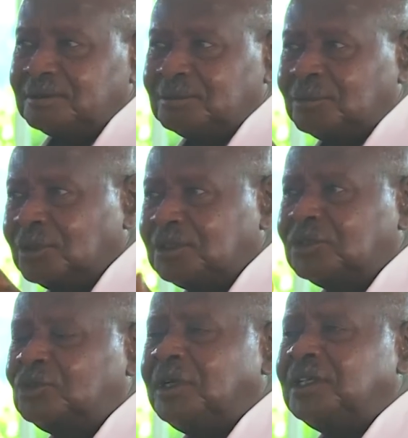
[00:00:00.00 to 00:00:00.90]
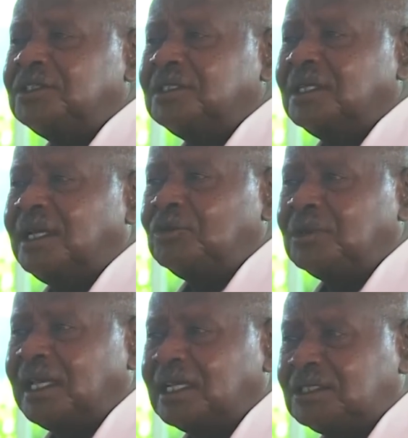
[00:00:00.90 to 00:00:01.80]
brought it to us, and
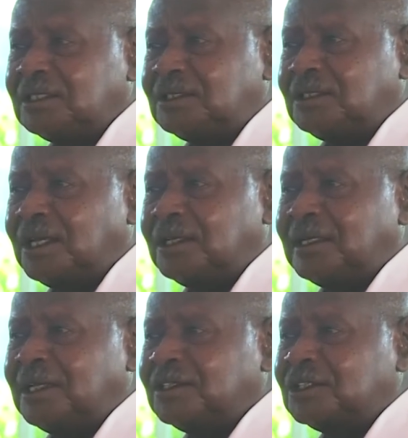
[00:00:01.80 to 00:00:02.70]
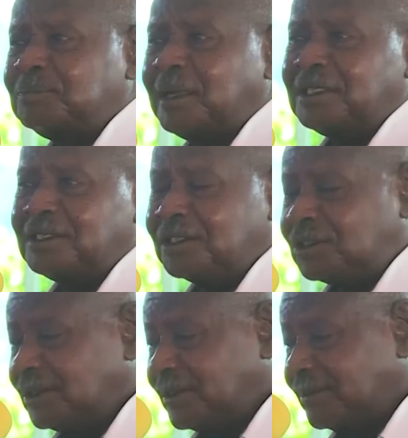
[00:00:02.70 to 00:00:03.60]
we liked it and expanded it.